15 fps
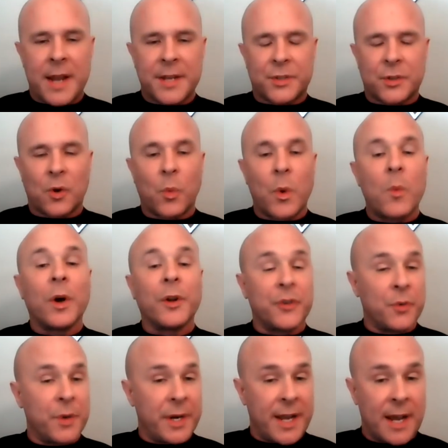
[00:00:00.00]
right, sir. We will
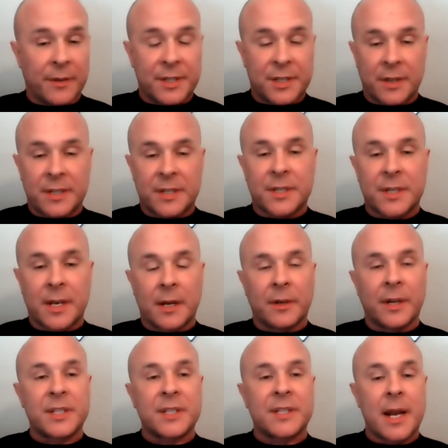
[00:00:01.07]
do it again. Let's let's
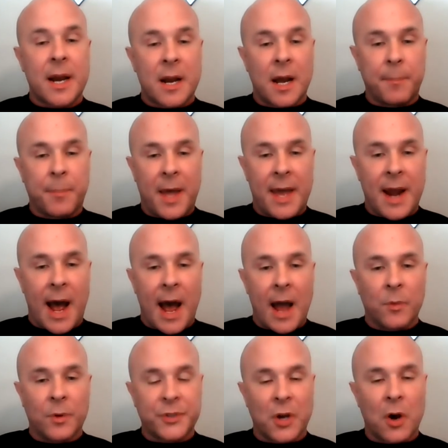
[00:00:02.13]
uh, let's set it up, and
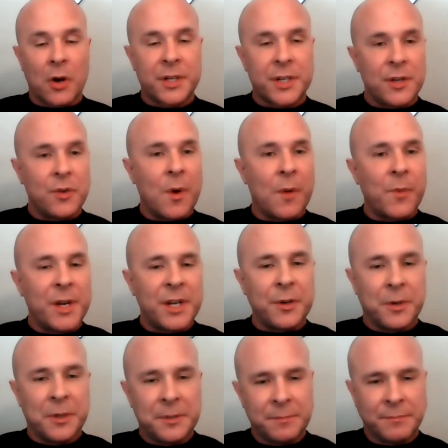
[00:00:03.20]
I will talk to you when we
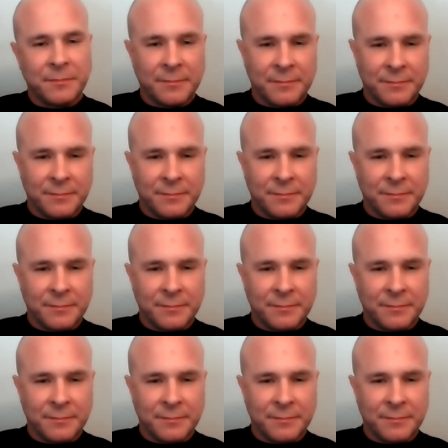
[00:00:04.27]
do.